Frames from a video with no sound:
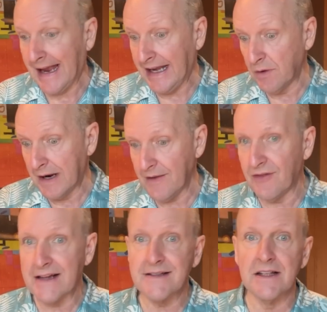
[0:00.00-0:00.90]
Anyway,
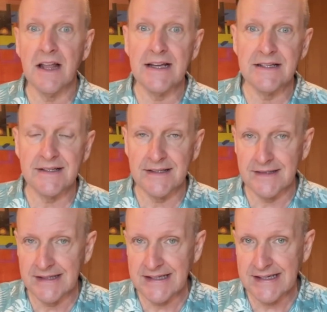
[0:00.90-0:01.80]
that's the latest
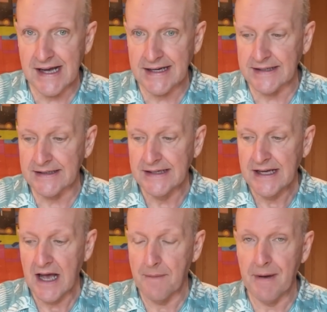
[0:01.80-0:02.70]
in the saga
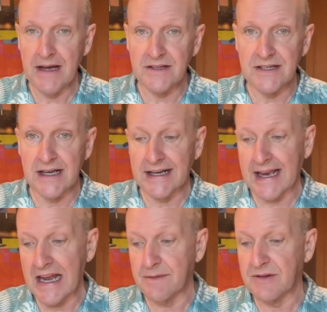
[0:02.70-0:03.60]
about
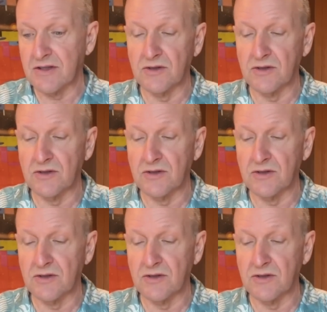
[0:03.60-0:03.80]
cannabis.